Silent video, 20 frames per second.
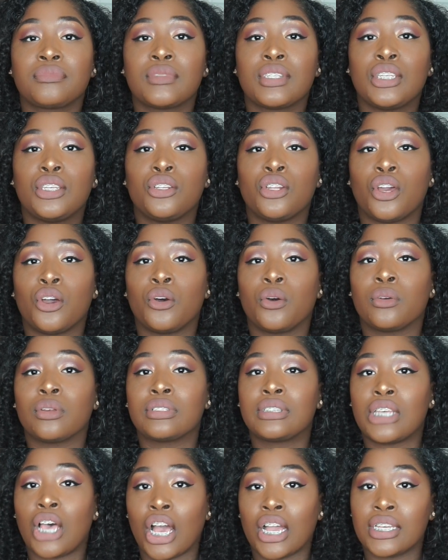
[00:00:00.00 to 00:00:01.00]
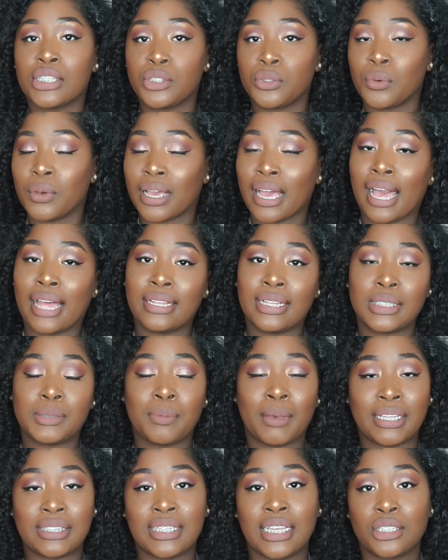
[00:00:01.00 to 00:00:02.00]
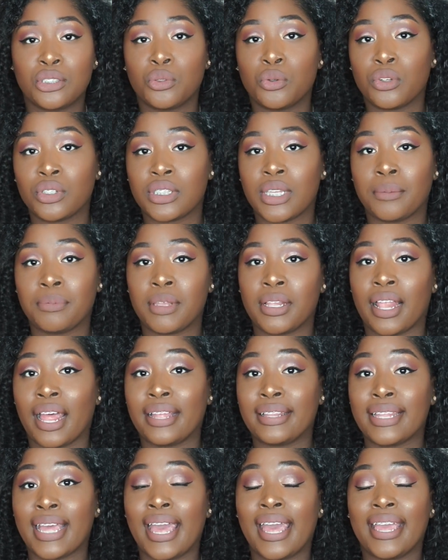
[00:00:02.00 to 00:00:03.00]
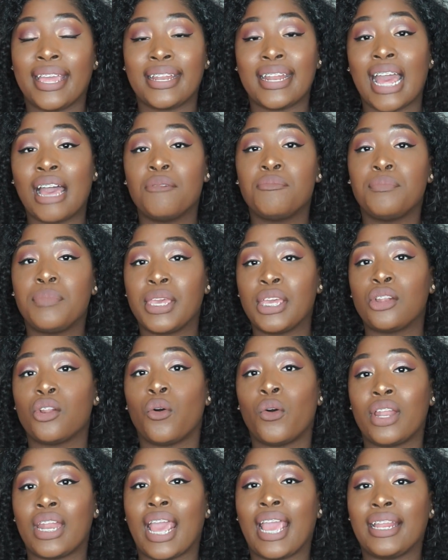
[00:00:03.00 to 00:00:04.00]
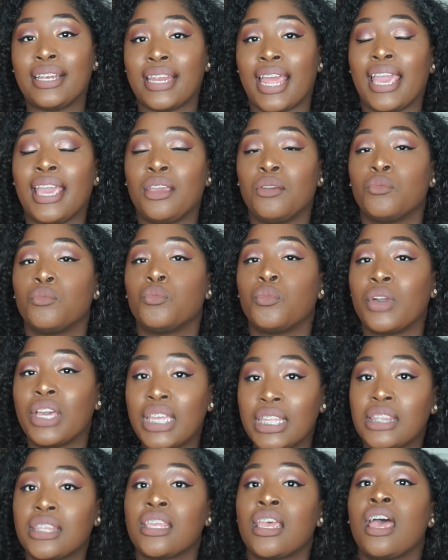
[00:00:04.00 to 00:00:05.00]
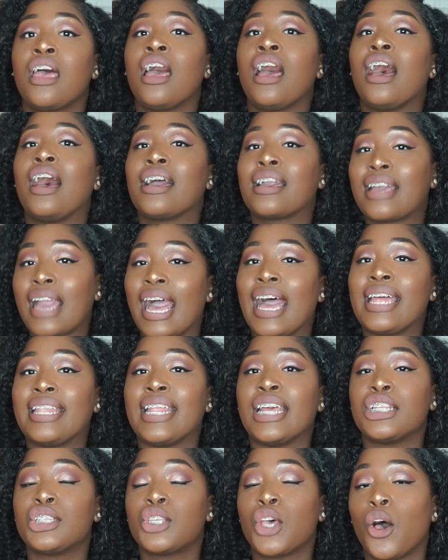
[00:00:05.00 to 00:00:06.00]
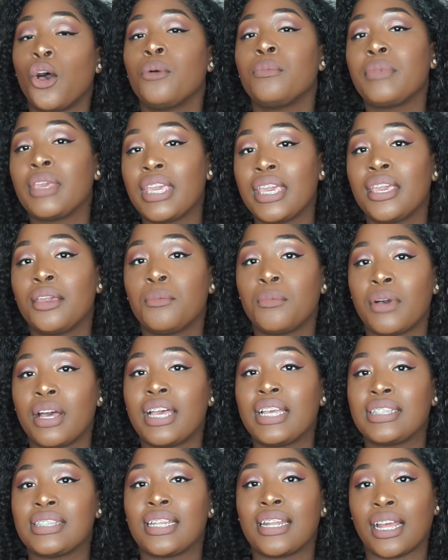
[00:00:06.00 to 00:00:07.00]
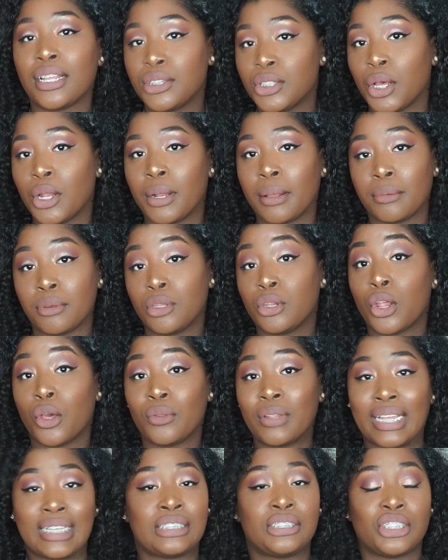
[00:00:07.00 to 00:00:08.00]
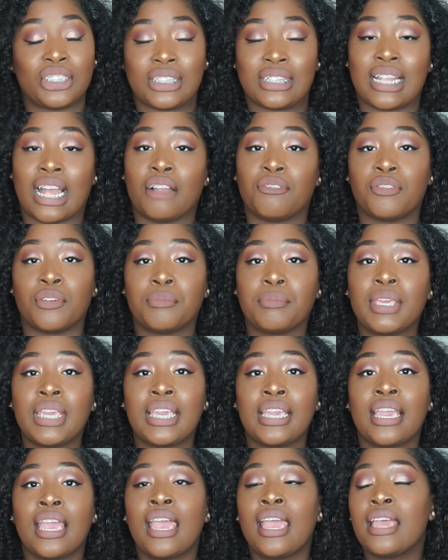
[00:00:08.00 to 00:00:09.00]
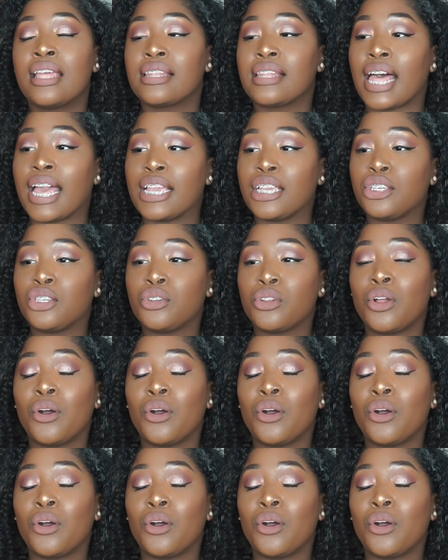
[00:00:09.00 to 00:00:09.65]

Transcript: you know, talking to a guy that's bisexual or something like that. And I've been on a date with a guy that told me he was, and I told him, you know, that's just not for me. Like, you